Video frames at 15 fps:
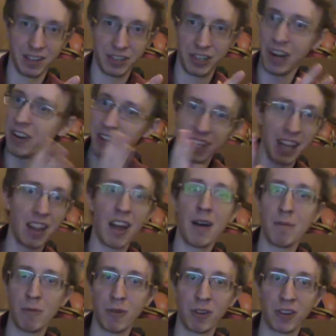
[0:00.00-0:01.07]
generally a
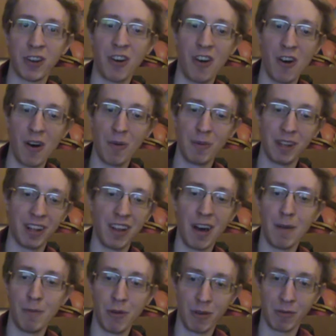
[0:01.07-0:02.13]
lot more calm and a
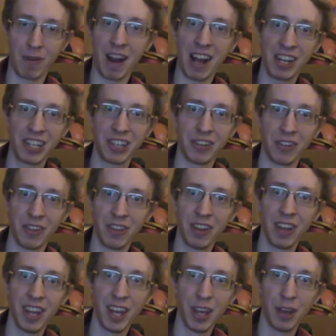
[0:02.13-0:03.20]
lot more
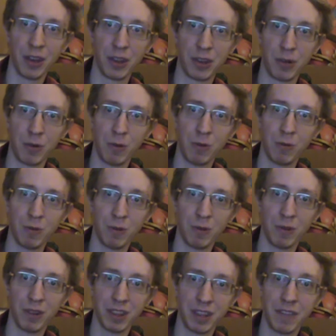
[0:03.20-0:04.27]
rational through
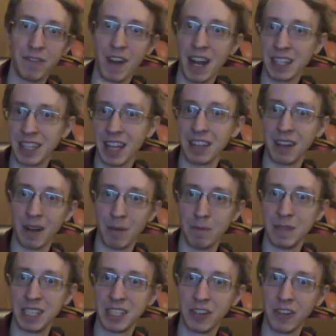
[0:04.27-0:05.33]
the fact that a
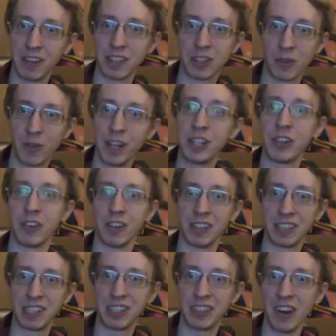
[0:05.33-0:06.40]
mysterious creature
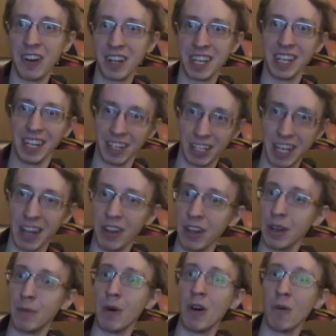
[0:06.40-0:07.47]
is stalking and
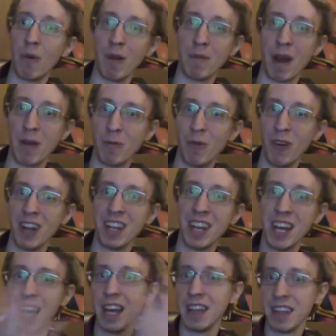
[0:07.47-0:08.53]
killing them all one by
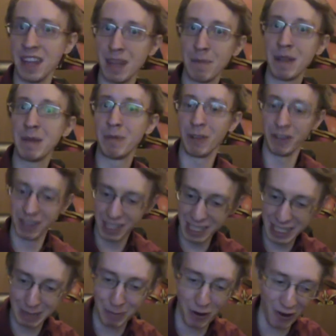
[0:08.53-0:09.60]
one than the people in
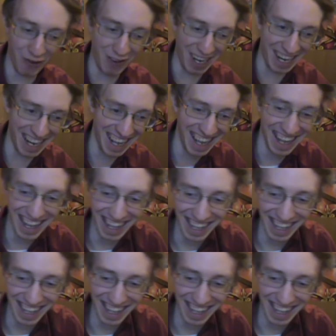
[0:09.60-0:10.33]
this movie.